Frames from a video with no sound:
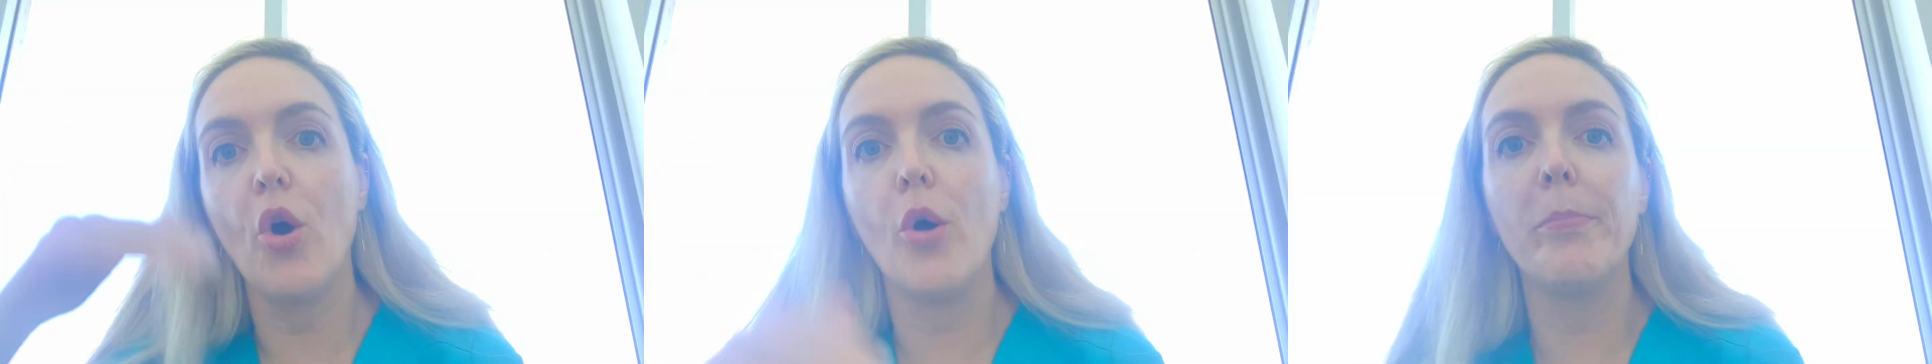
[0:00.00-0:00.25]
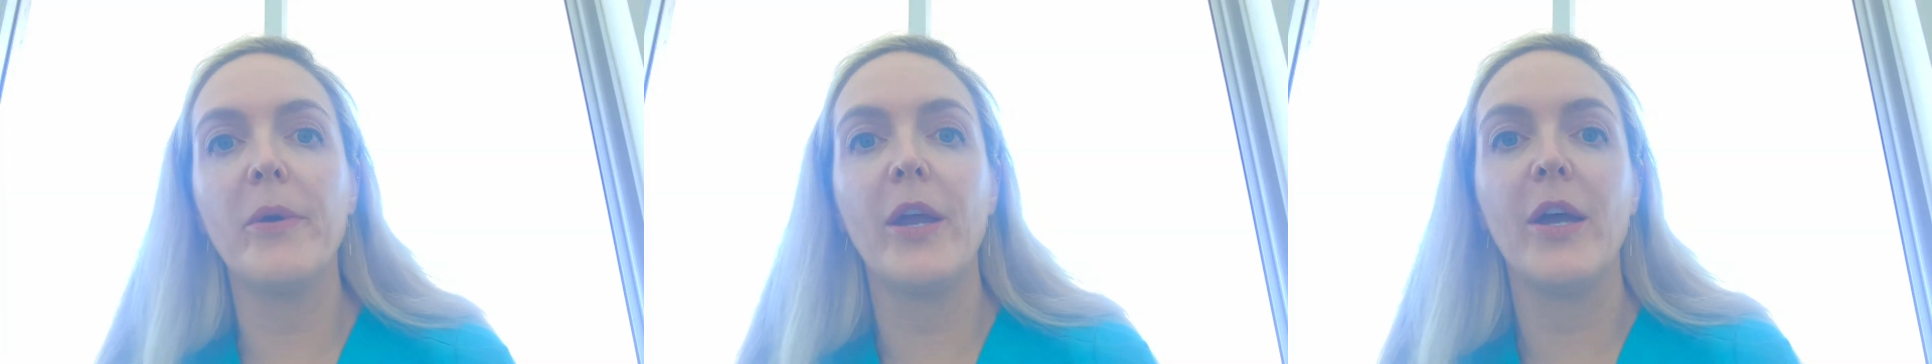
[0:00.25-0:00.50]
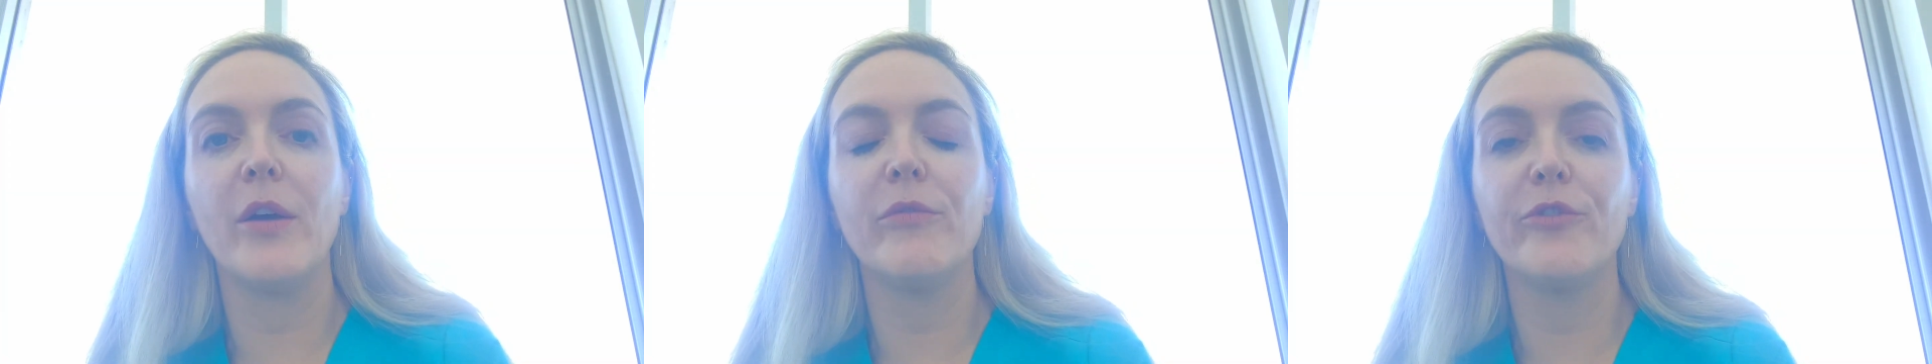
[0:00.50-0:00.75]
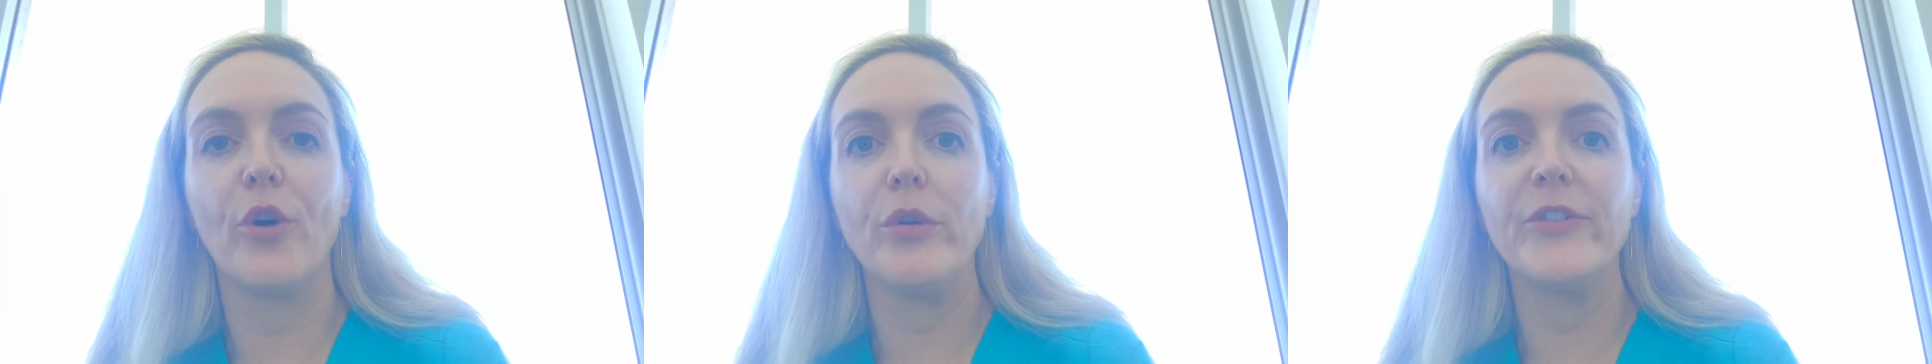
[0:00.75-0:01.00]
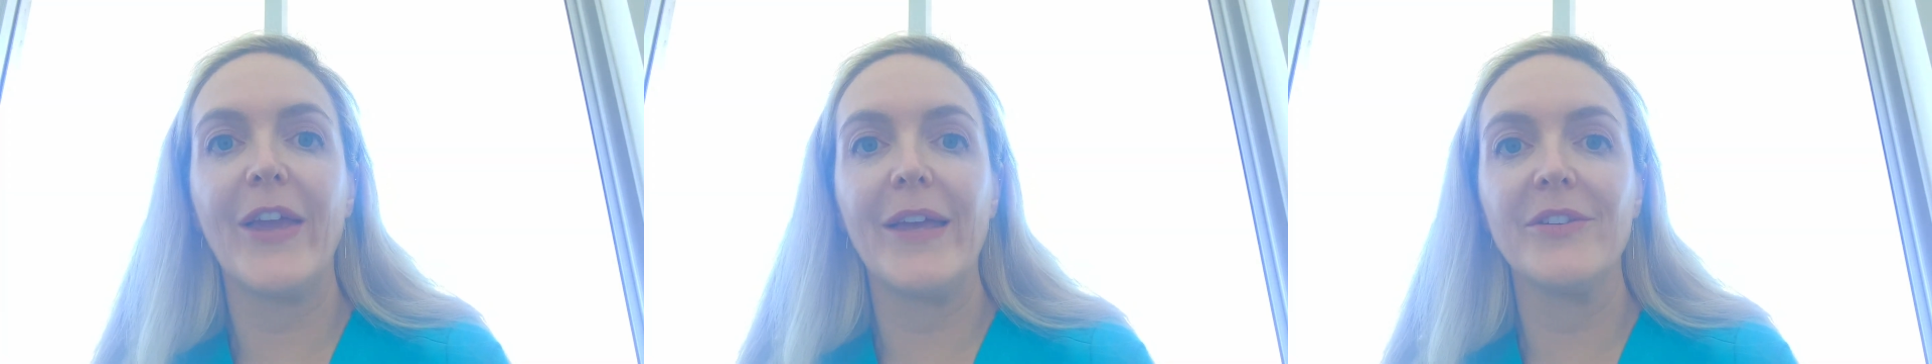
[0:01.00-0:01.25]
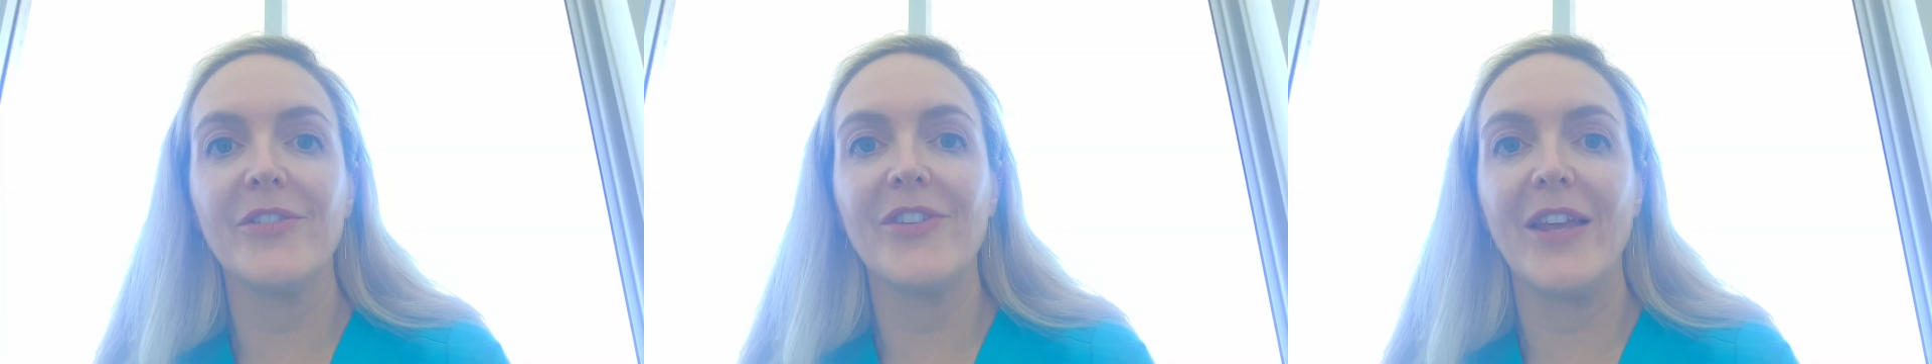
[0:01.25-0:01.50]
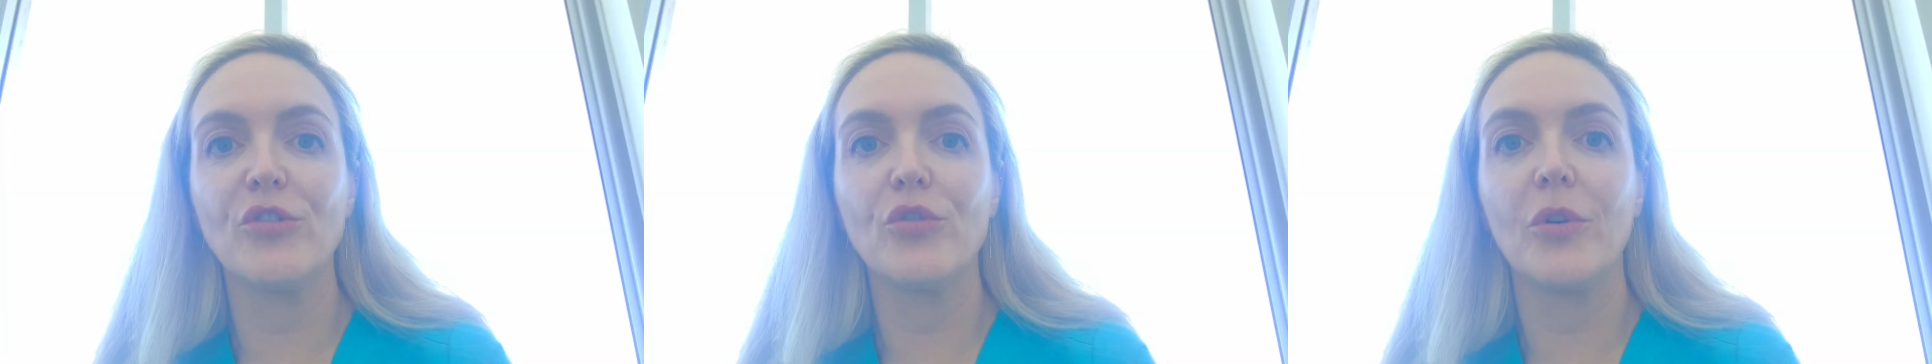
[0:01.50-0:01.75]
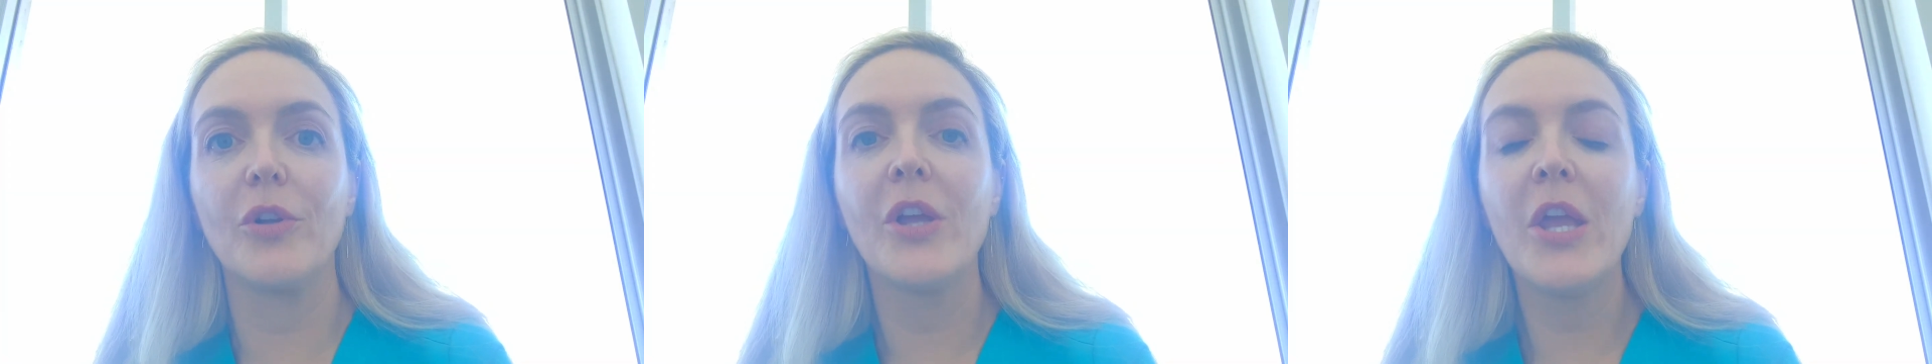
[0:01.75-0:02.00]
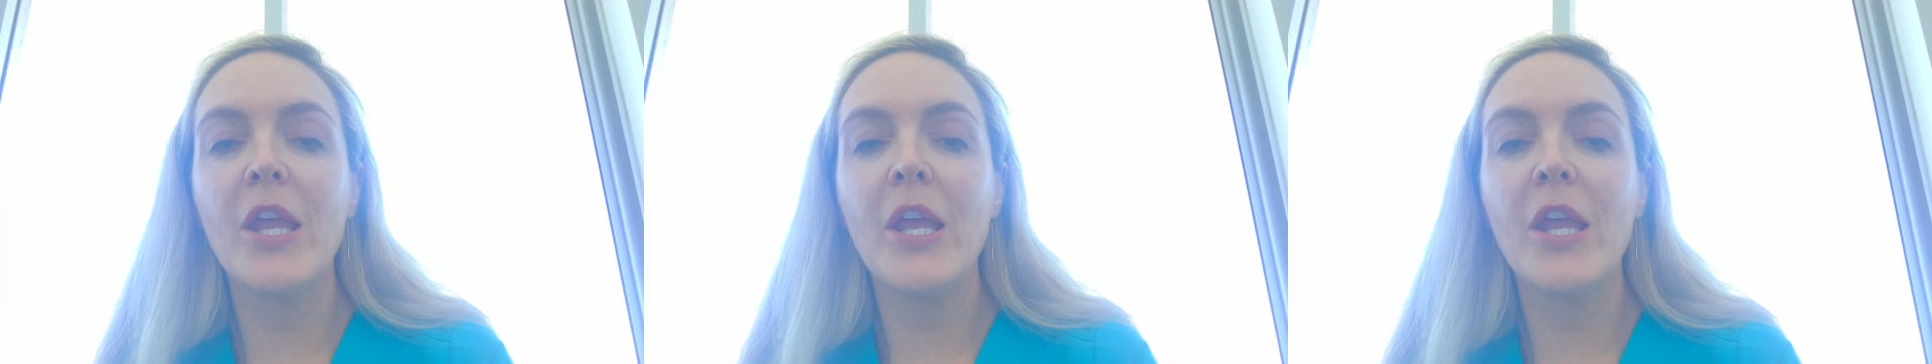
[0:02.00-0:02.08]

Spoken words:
up front and central.